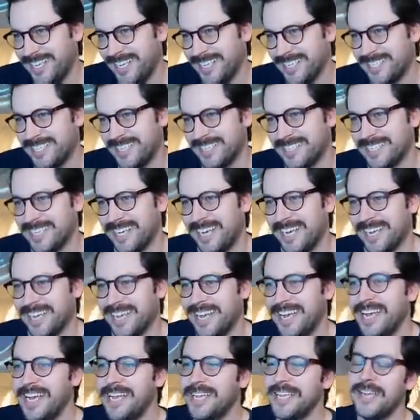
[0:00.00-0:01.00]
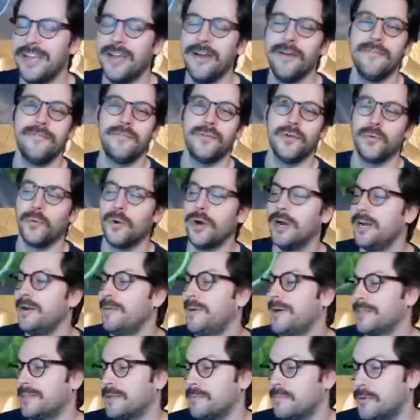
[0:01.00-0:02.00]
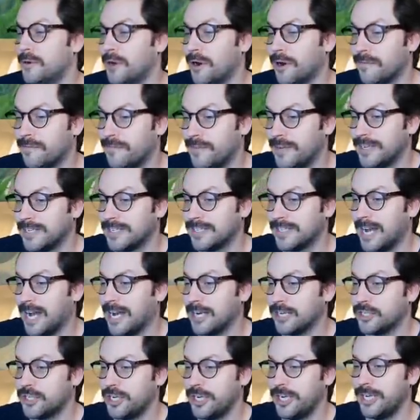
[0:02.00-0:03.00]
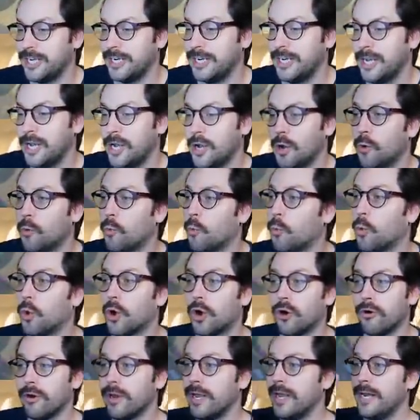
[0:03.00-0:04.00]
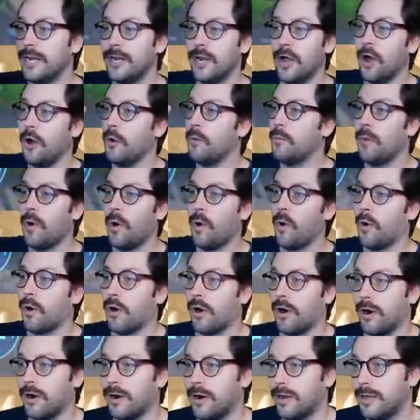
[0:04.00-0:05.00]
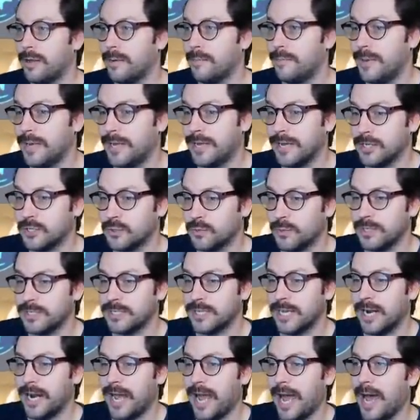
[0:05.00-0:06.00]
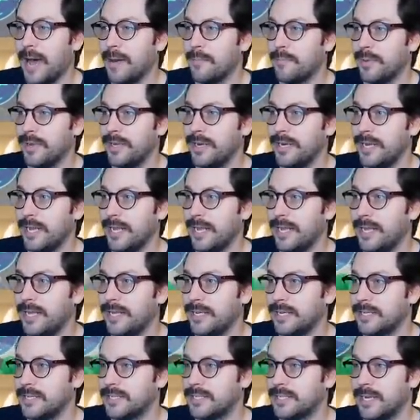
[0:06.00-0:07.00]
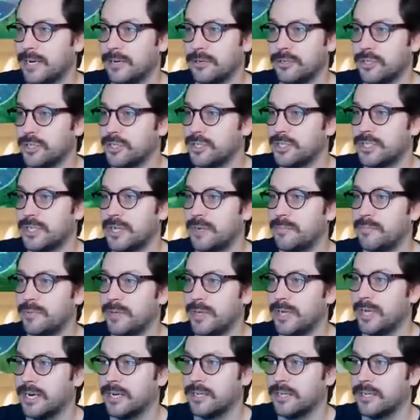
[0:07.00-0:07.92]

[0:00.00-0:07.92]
this is like, you, if you're worried about them nerfing Zacian, worry no more. Because what's going to happen is they're just simply going